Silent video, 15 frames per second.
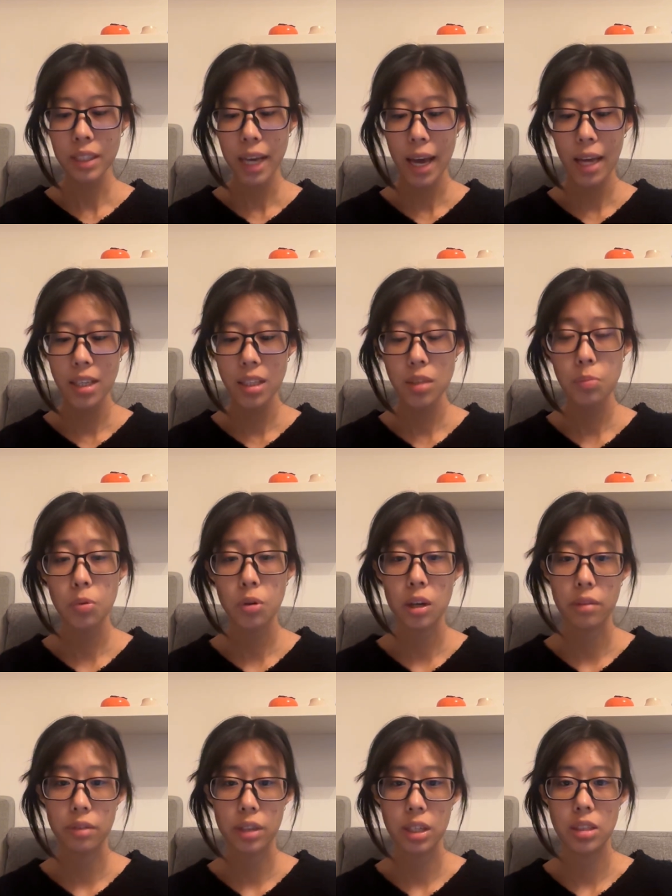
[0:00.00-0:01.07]
and the
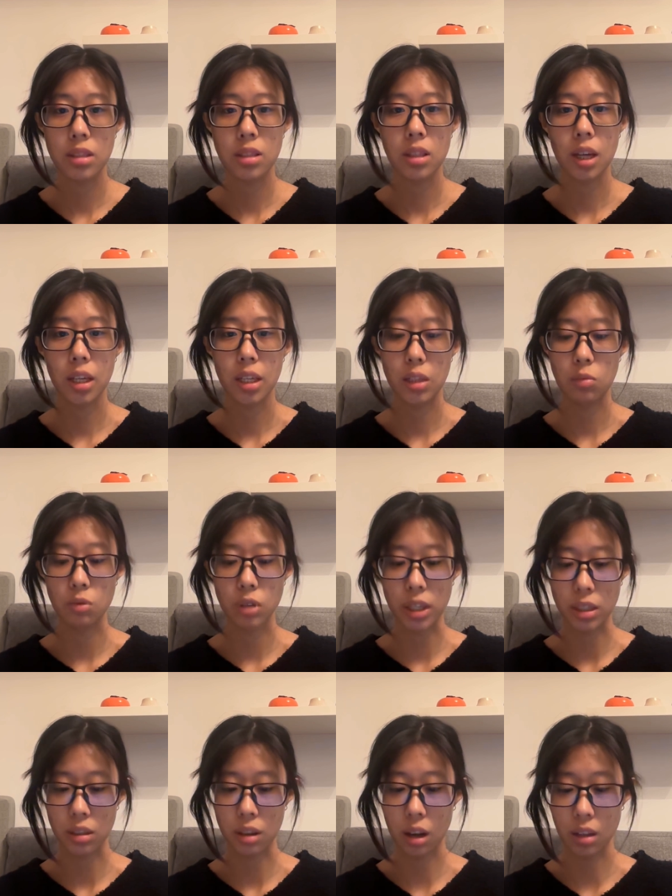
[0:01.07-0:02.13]
previous study
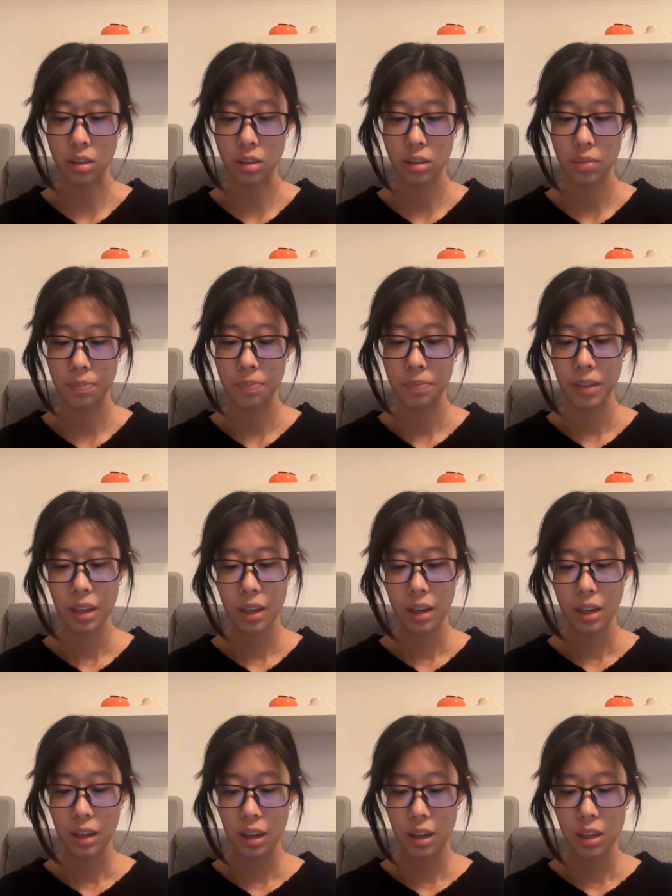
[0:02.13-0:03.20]
results.
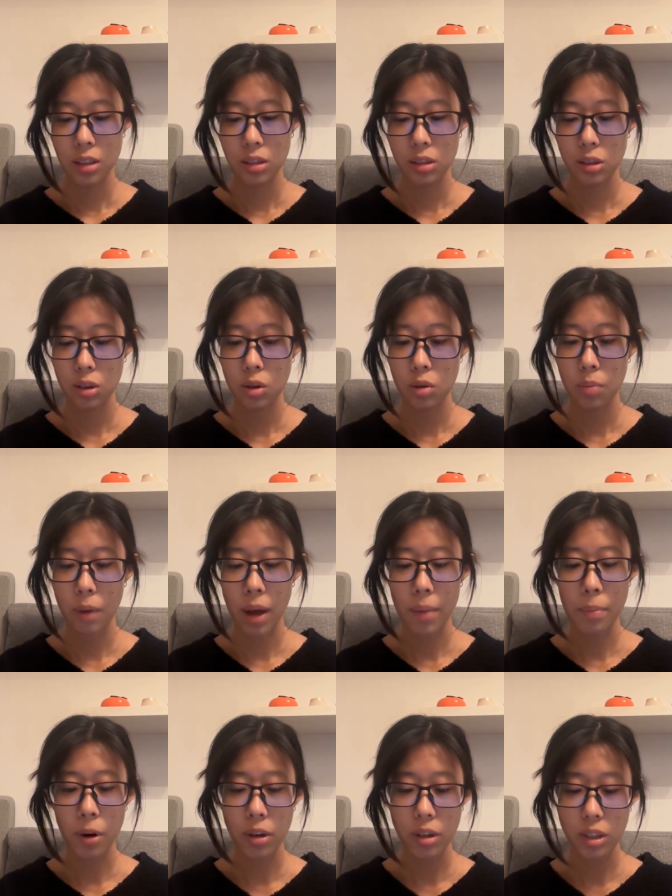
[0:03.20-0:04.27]
So my
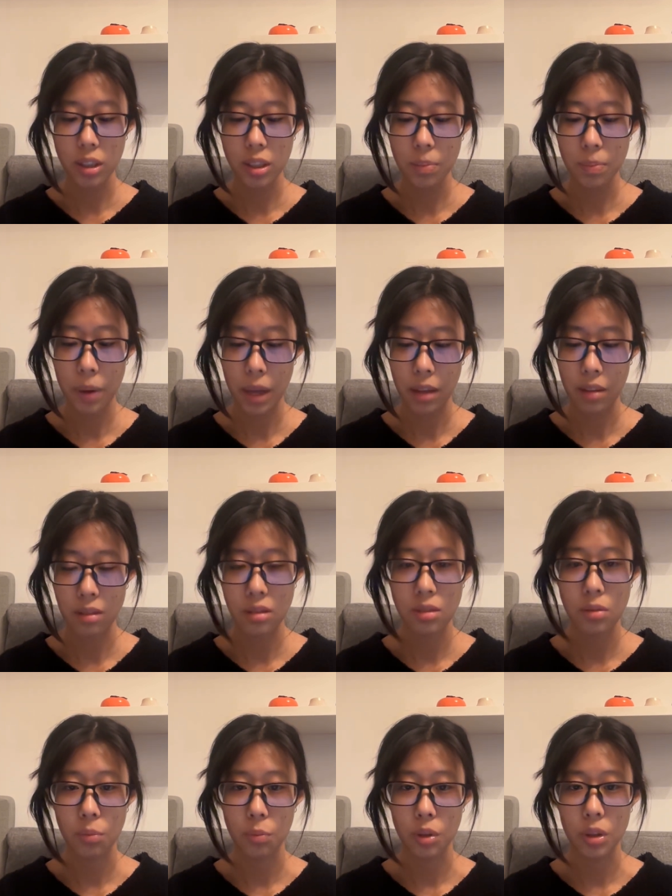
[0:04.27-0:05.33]
participants
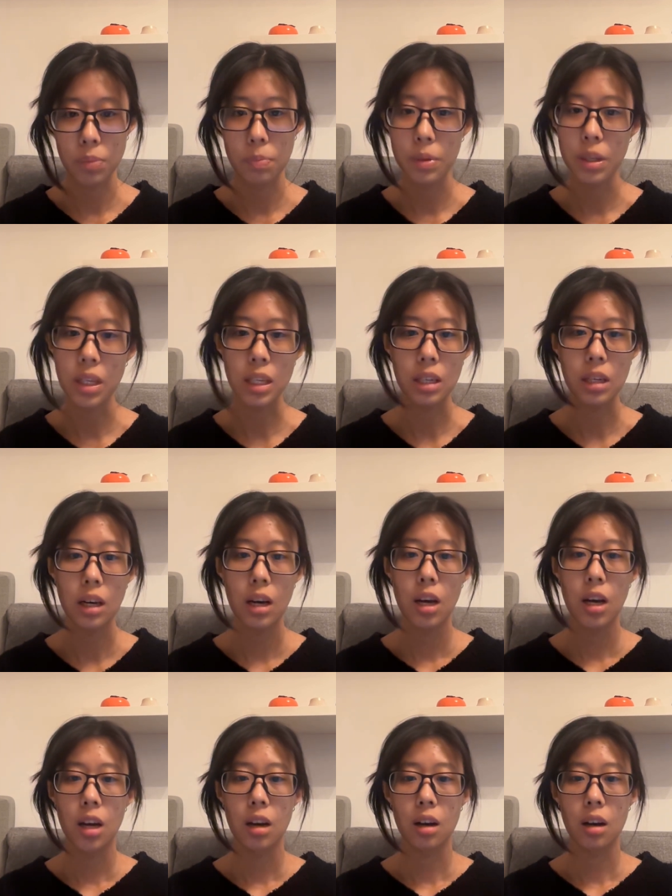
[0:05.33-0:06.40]
would be
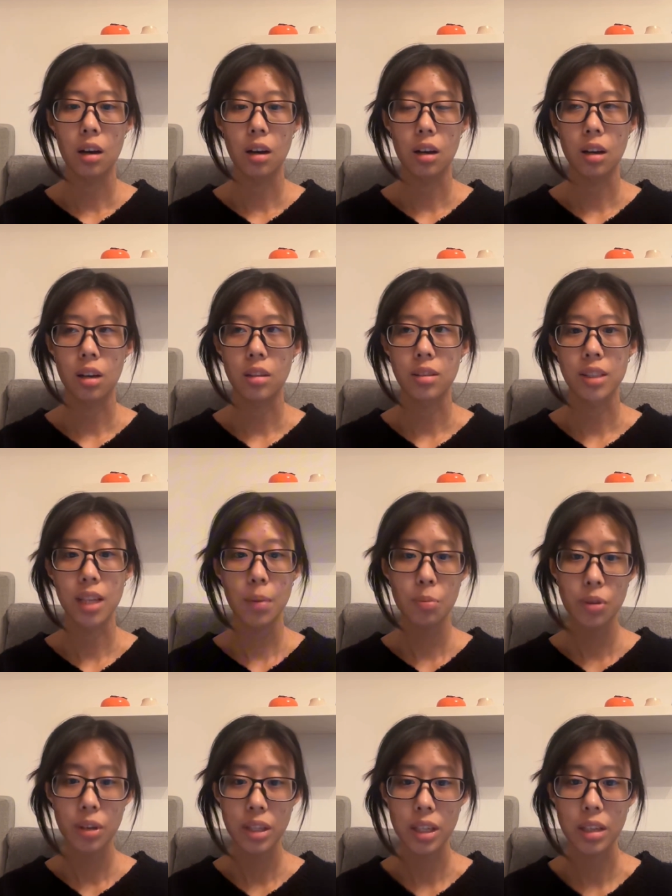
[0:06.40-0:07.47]

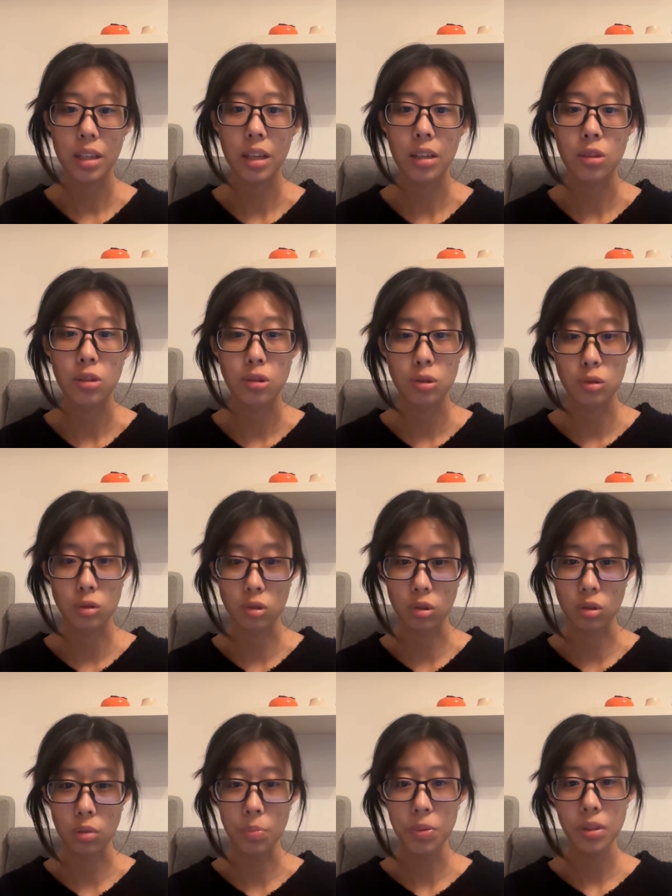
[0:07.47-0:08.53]
separated in two
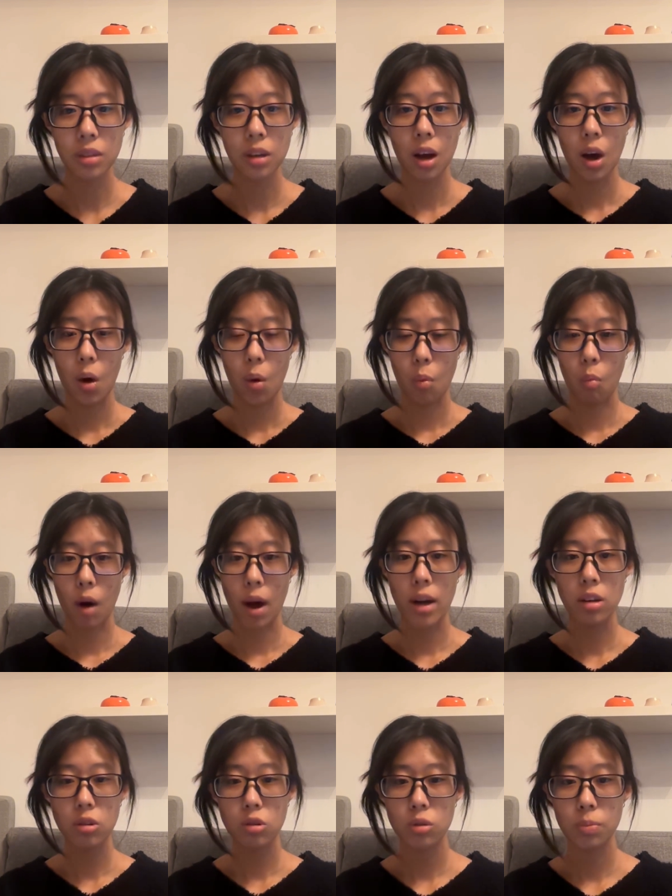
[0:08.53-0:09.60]
groups.
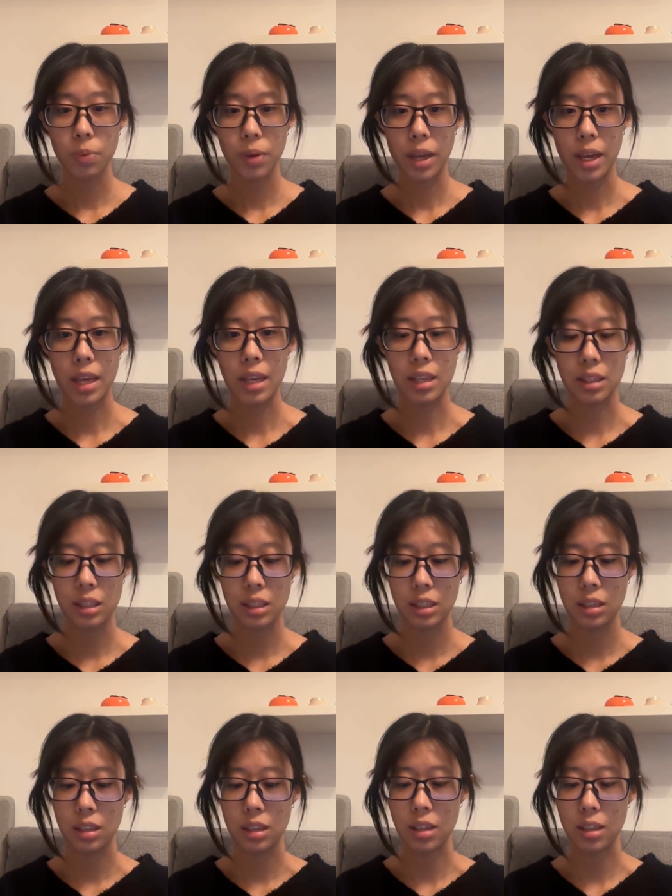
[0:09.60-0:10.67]
One group is
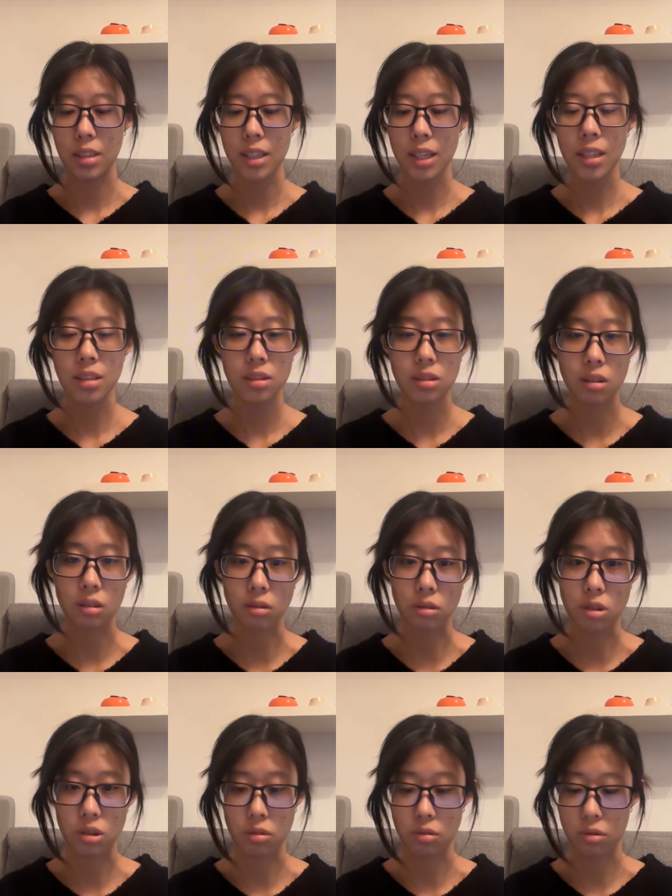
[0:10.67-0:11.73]
the 6-year-old
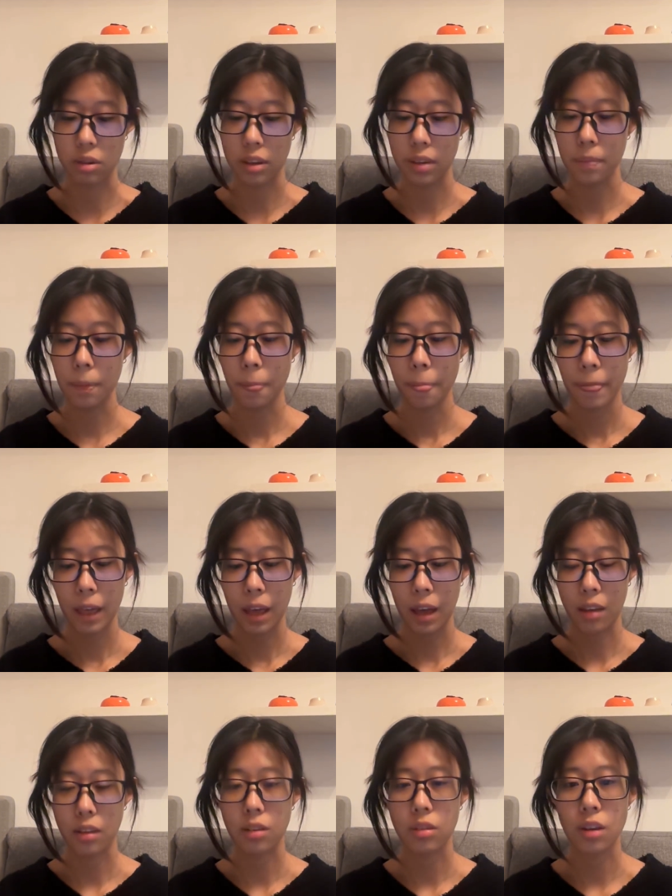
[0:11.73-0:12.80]
children
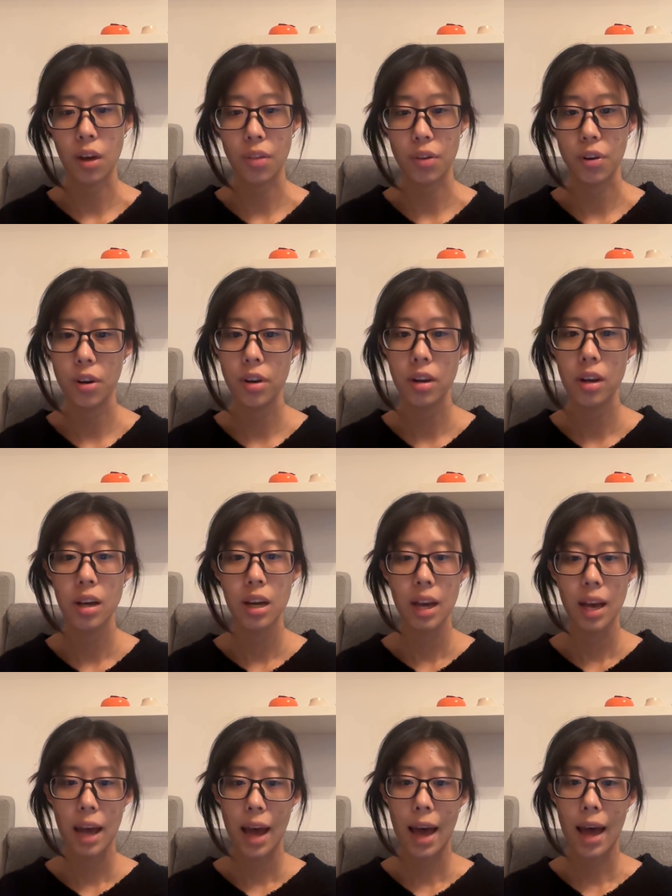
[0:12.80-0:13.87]
and another
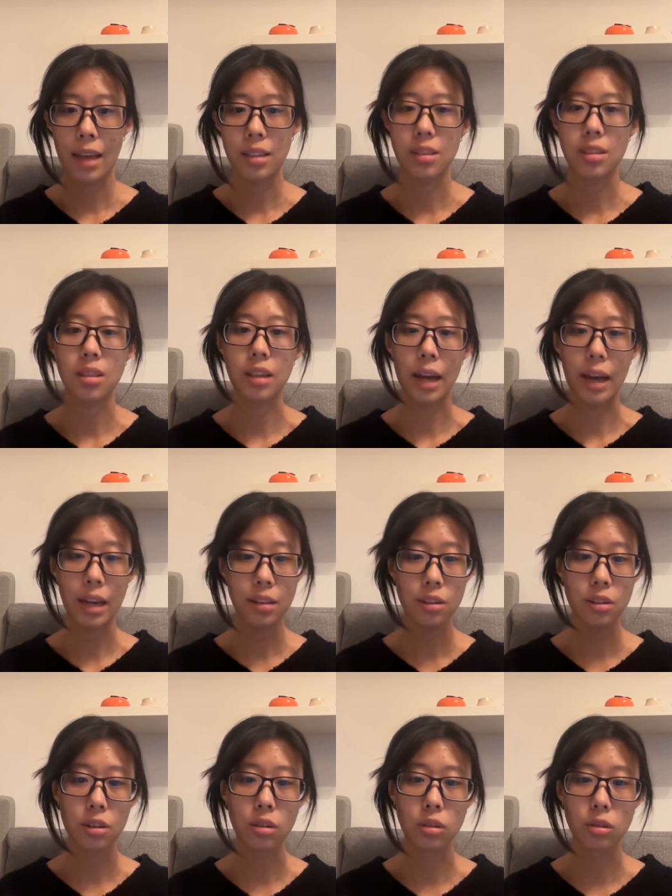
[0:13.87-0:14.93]
has the
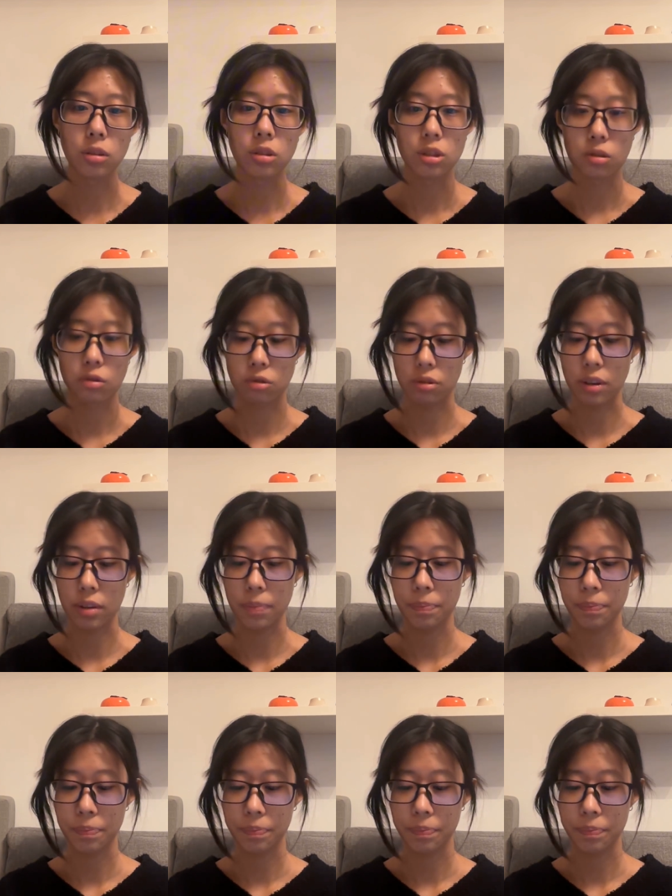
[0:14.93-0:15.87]
8-year-old children.